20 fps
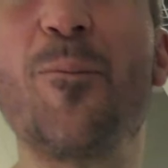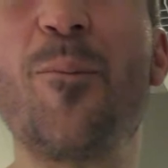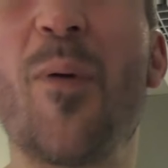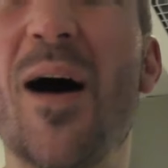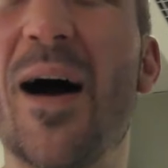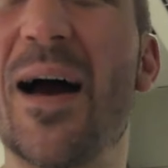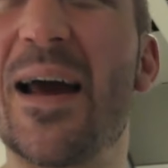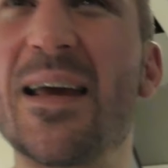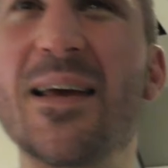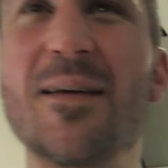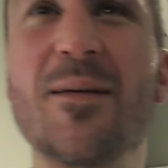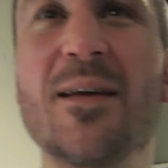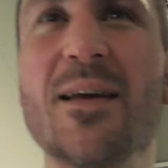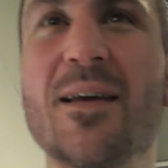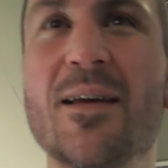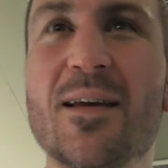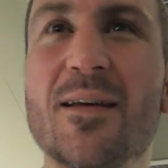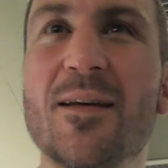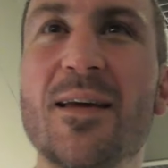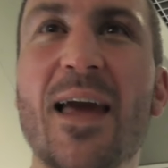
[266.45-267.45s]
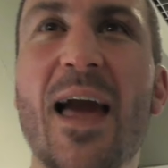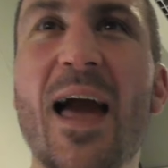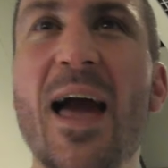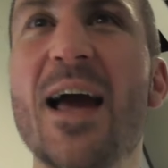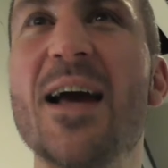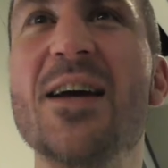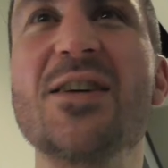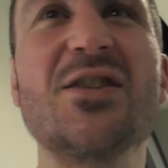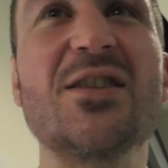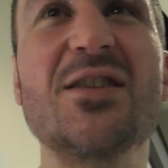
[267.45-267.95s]
by
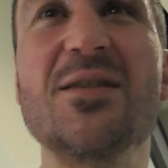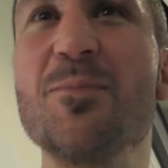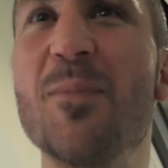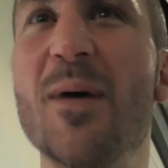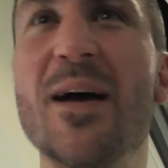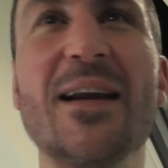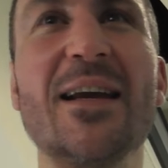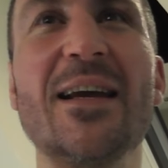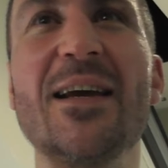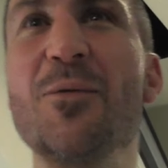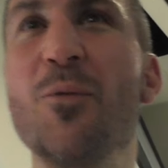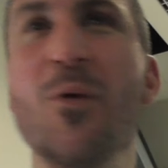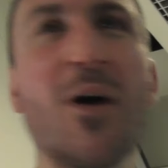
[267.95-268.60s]
cash, money,